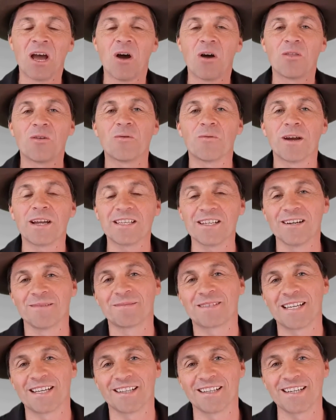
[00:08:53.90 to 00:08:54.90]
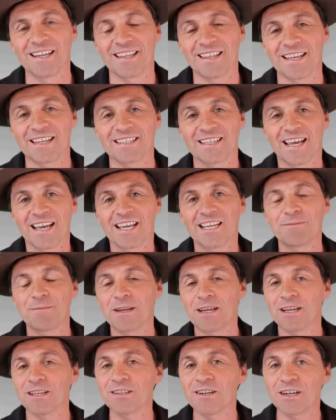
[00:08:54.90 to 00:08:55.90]
the reason I'm telling you this is
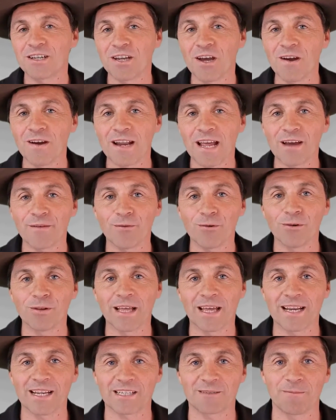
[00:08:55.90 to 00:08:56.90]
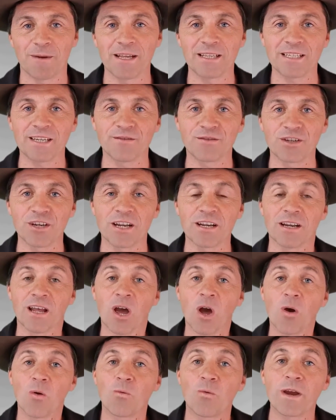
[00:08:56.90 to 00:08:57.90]
because I don't have all that expensive shit.
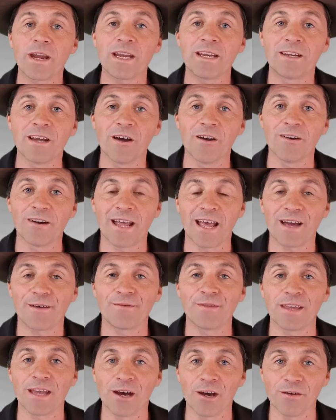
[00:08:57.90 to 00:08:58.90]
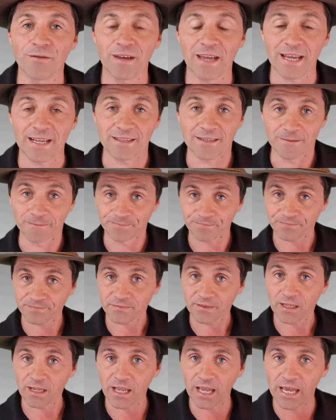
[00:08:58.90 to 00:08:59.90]
We don't have the overheads,
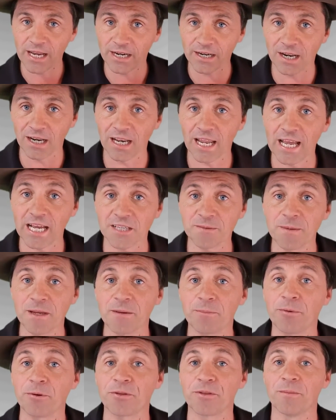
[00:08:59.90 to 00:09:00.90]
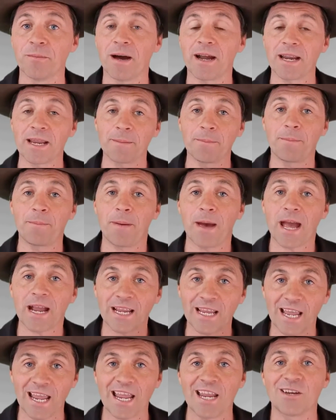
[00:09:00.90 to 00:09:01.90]
and it allows me to put the money
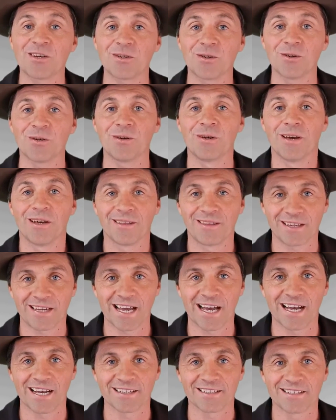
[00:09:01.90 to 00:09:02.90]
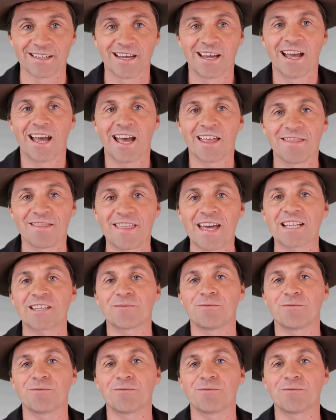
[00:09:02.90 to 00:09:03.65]
back into the cars, and that's